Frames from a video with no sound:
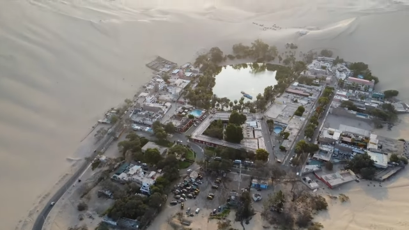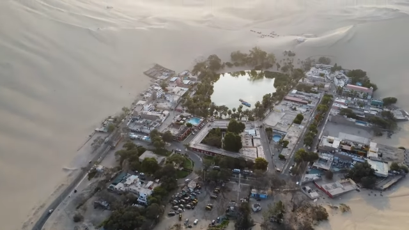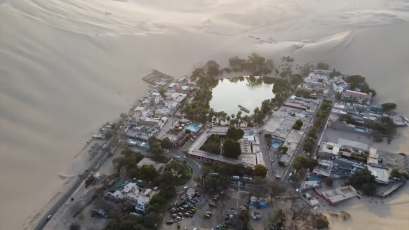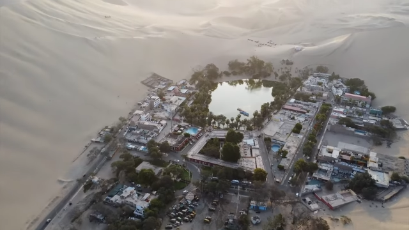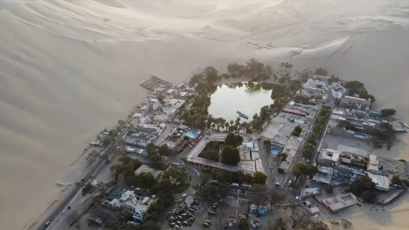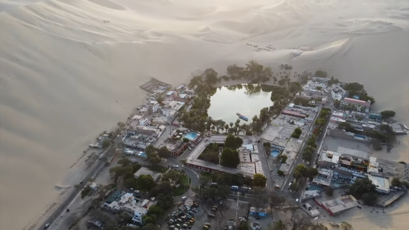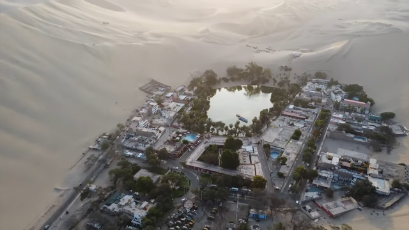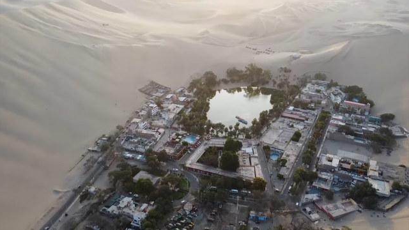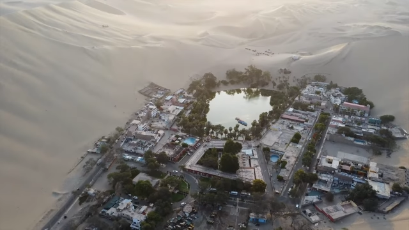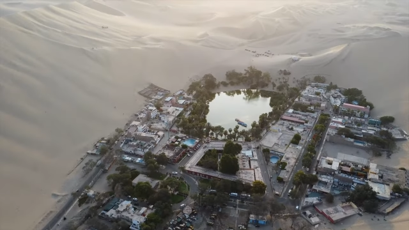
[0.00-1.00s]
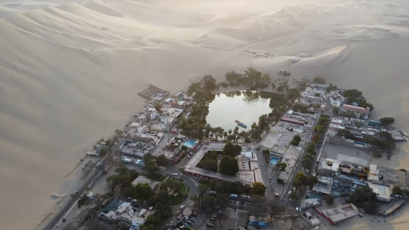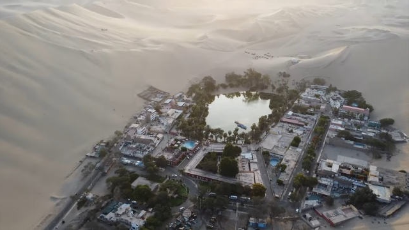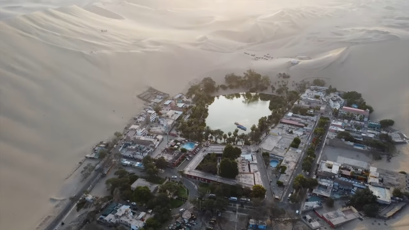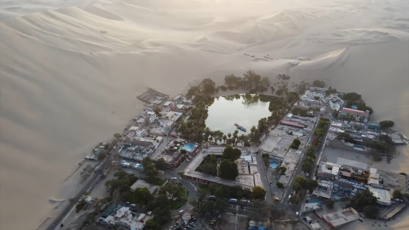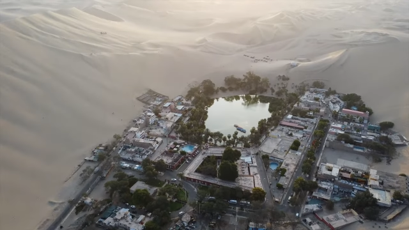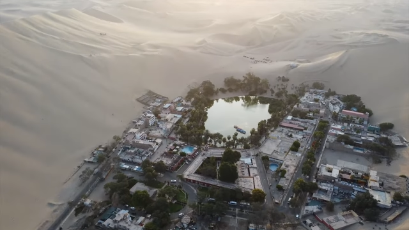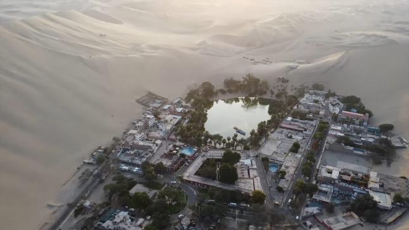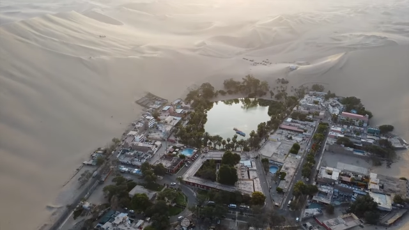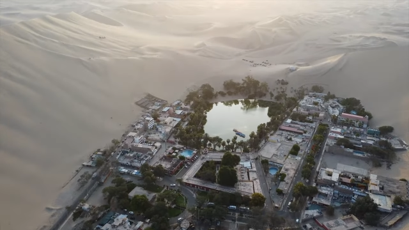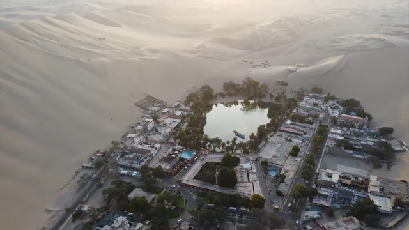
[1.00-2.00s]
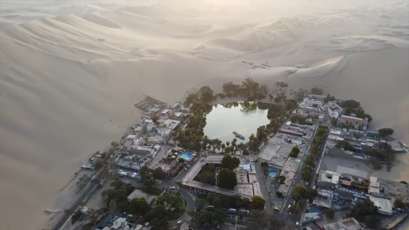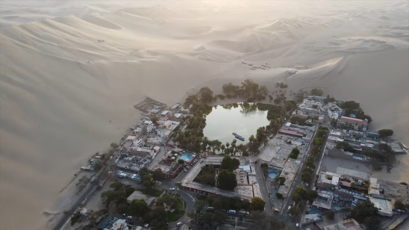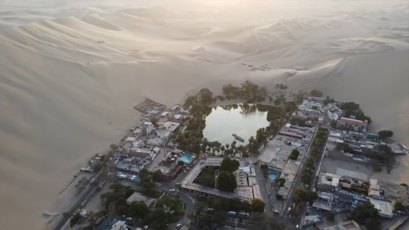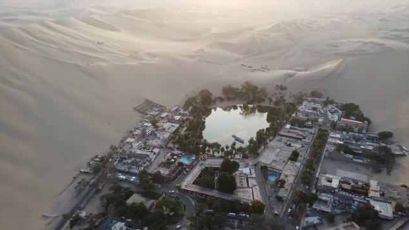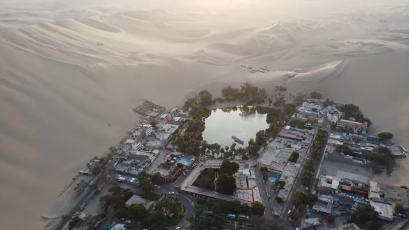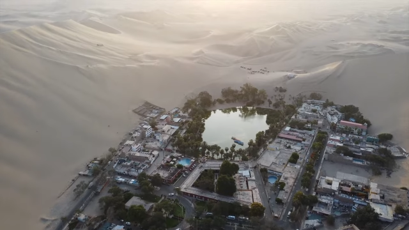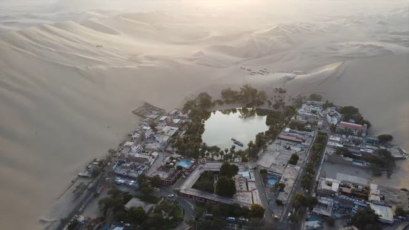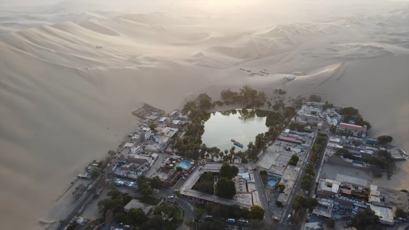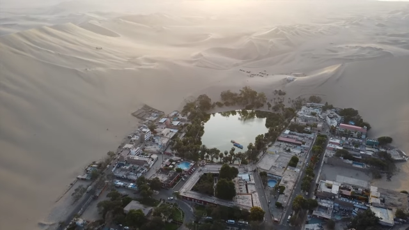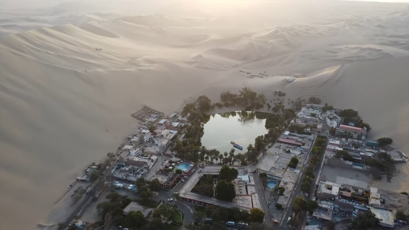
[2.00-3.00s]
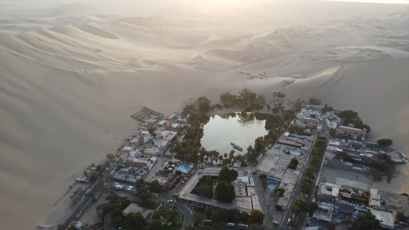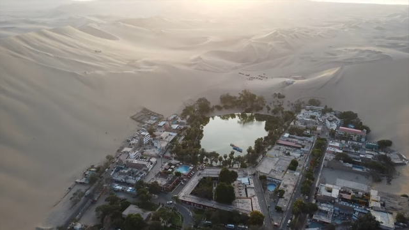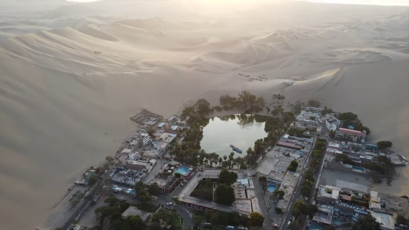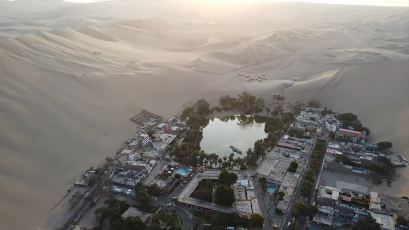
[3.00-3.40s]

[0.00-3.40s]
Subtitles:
(no speaker visible)